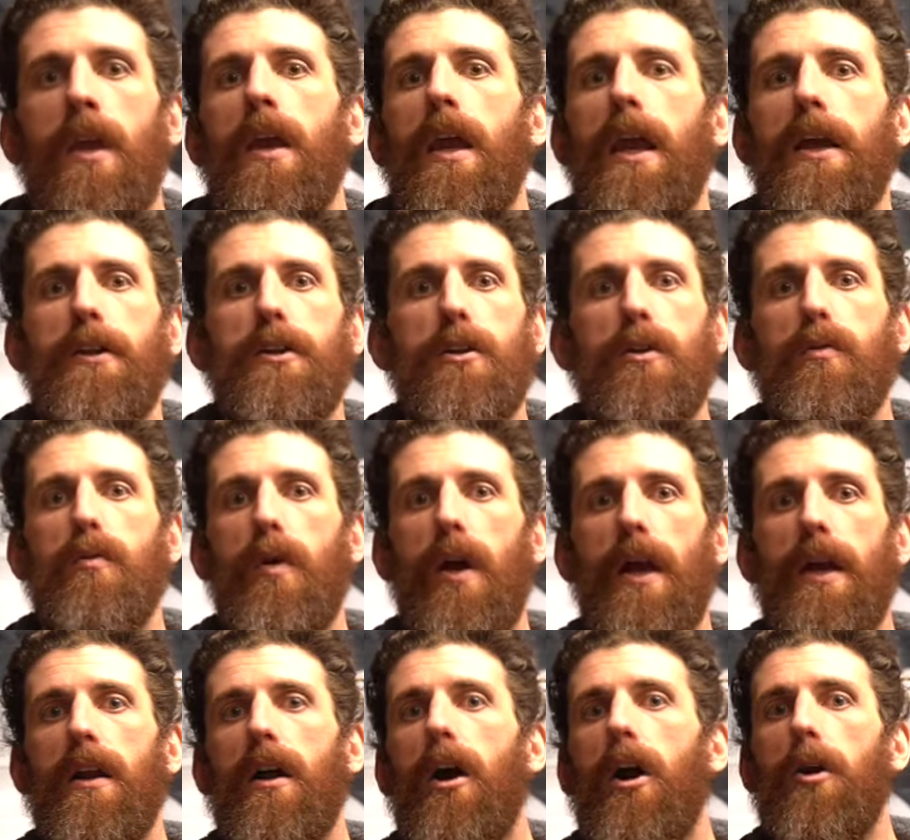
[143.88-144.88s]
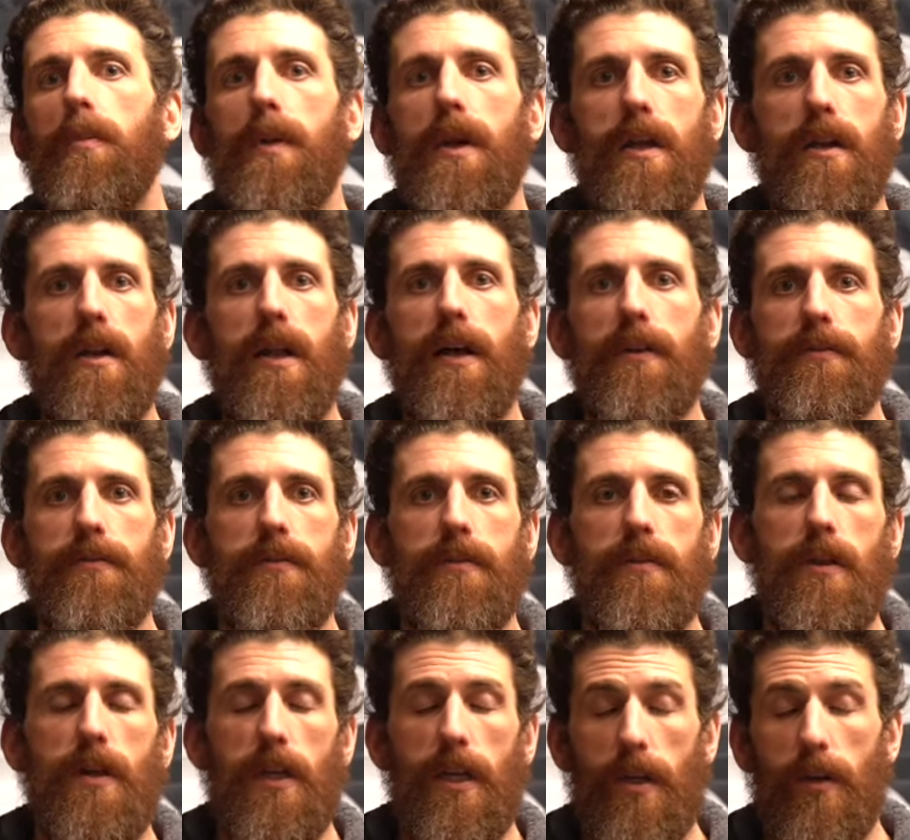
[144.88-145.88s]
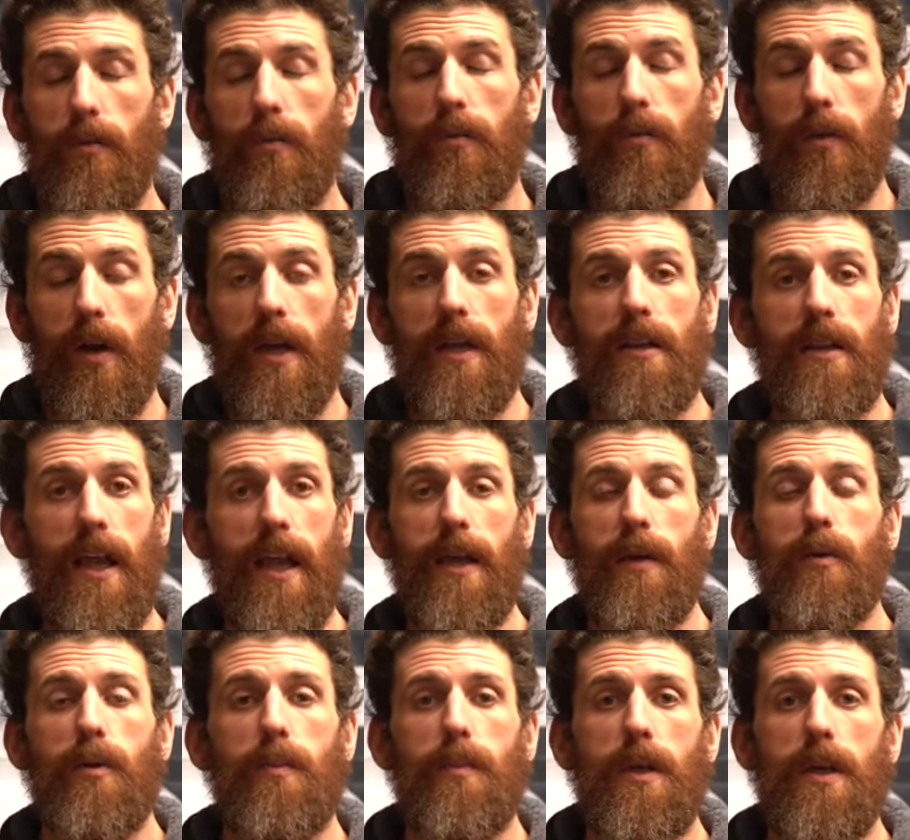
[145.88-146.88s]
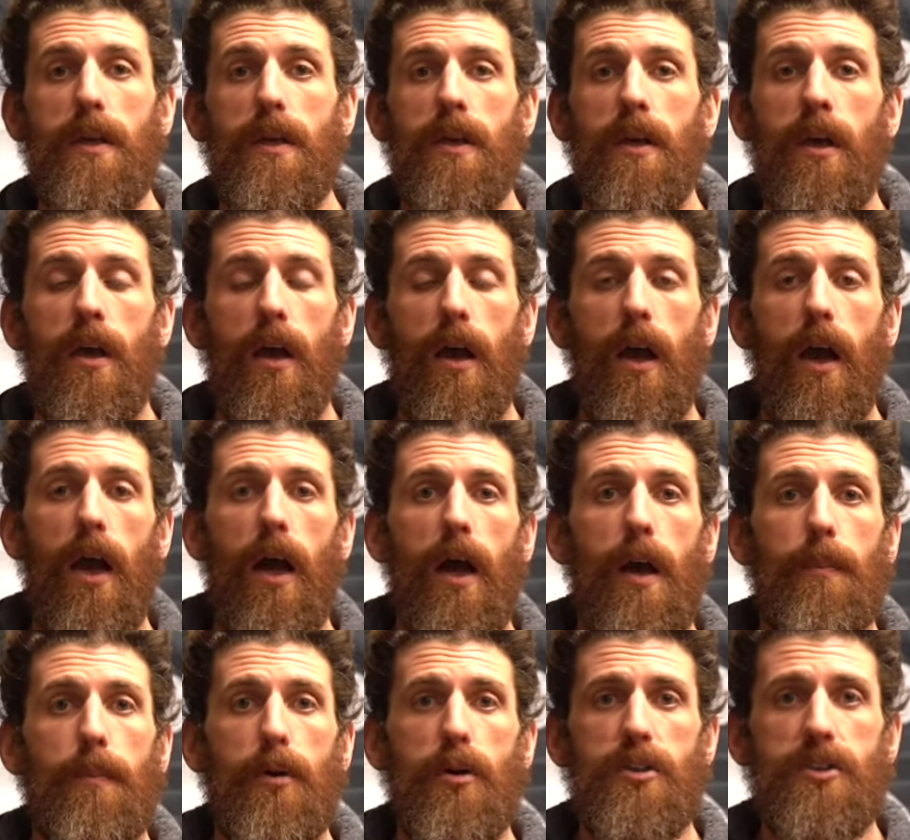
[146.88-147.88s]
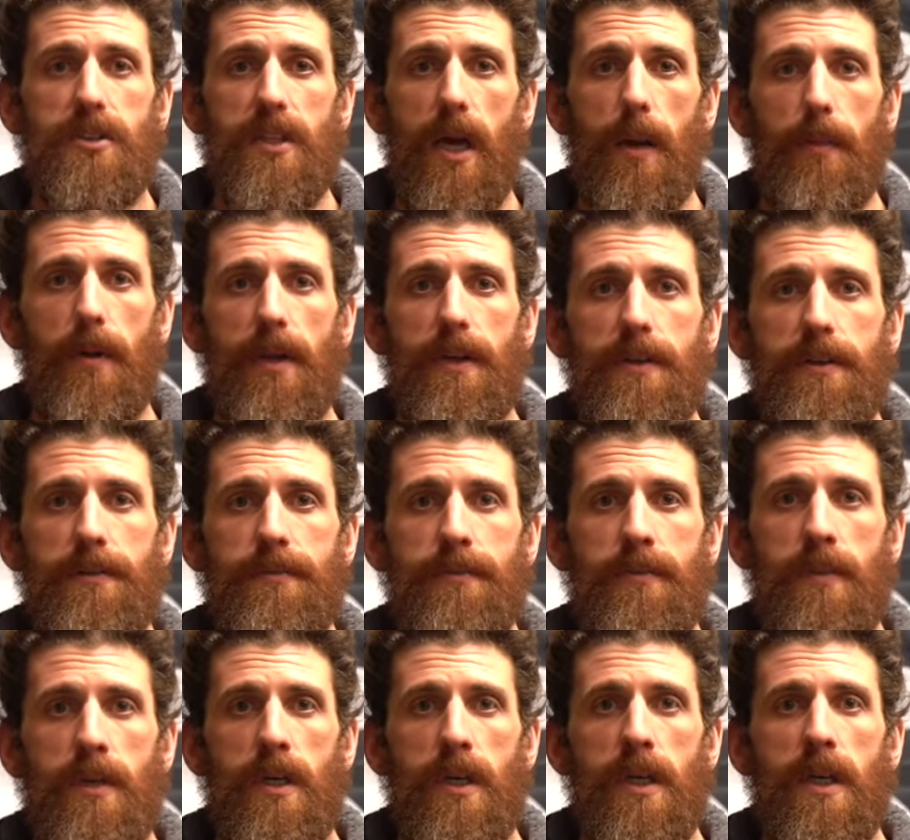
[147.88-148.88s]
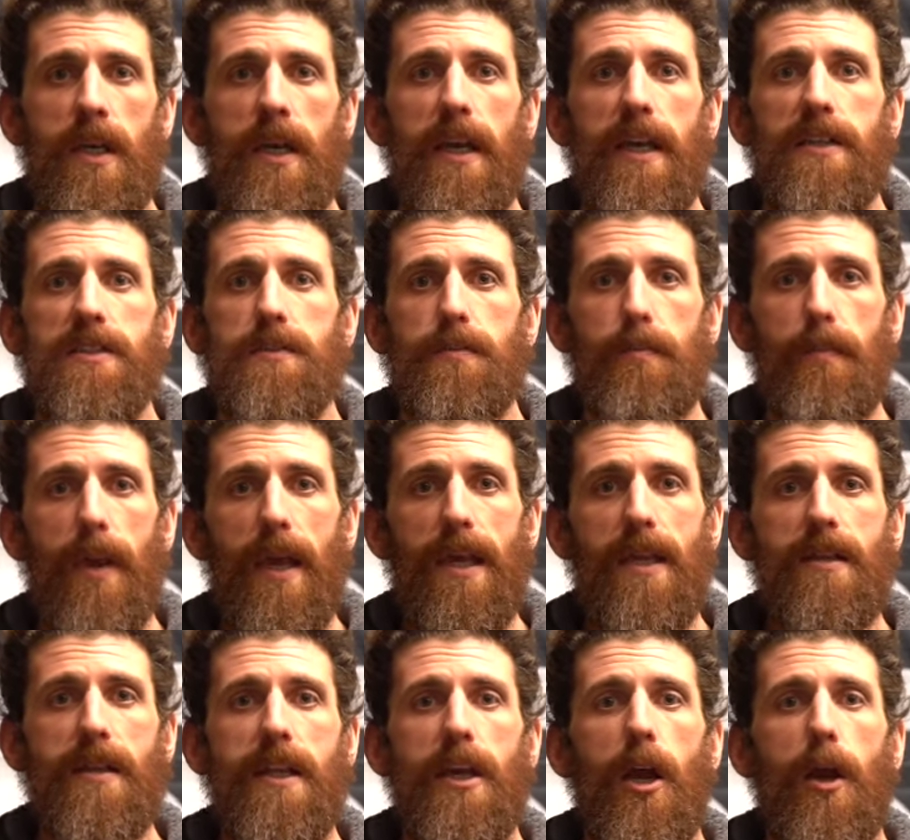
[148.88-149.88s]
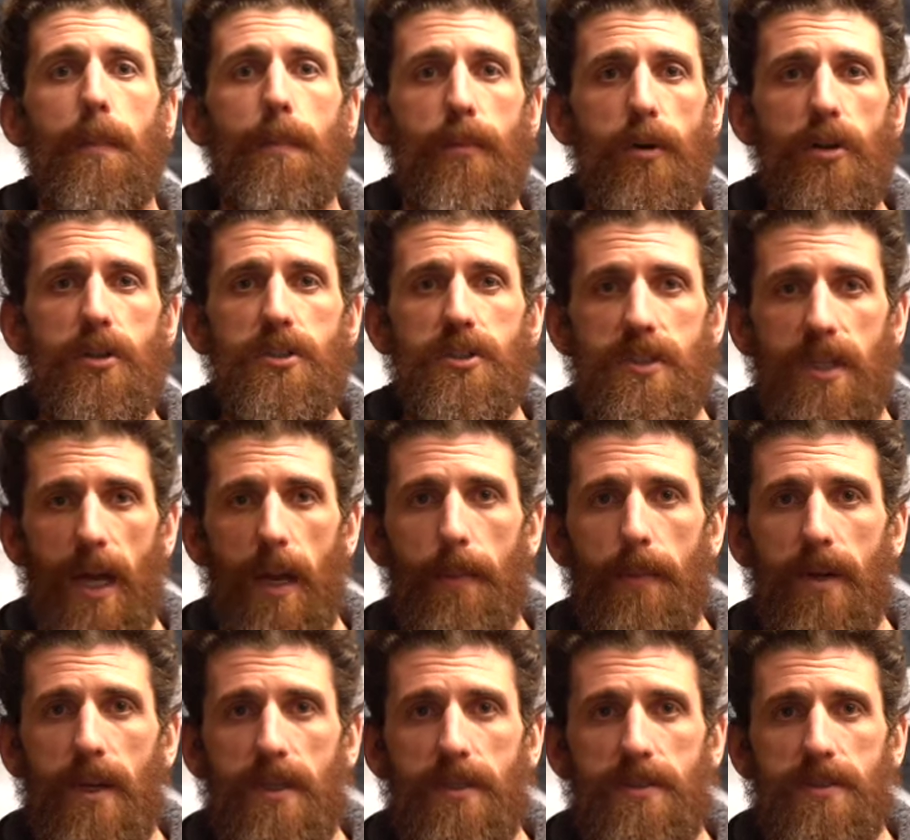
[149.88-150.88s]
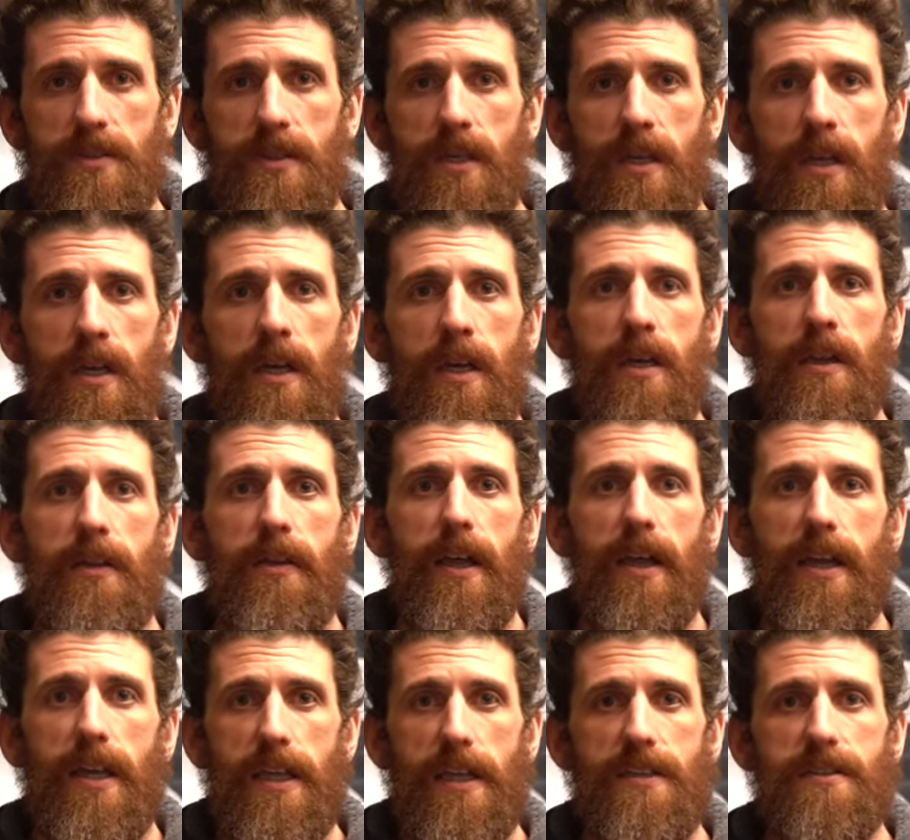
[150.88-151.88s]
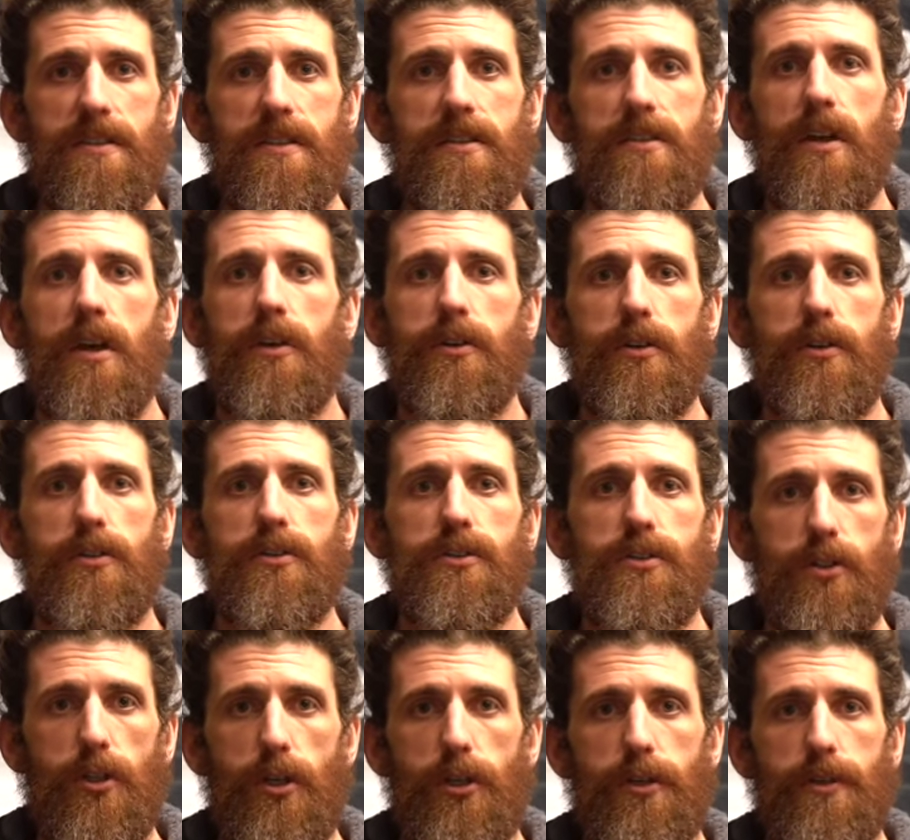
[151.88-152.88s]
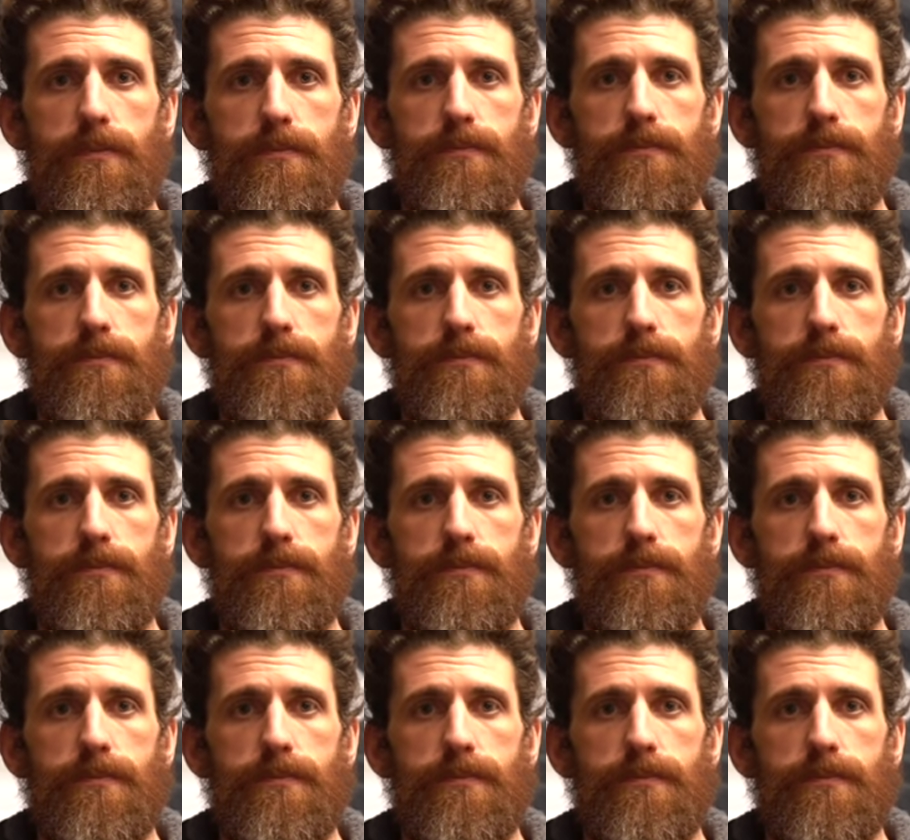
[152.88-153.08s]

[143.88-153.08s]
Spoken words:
and your right arm and right leg would be push dominant. It's mainly our push dominance that isn't understood.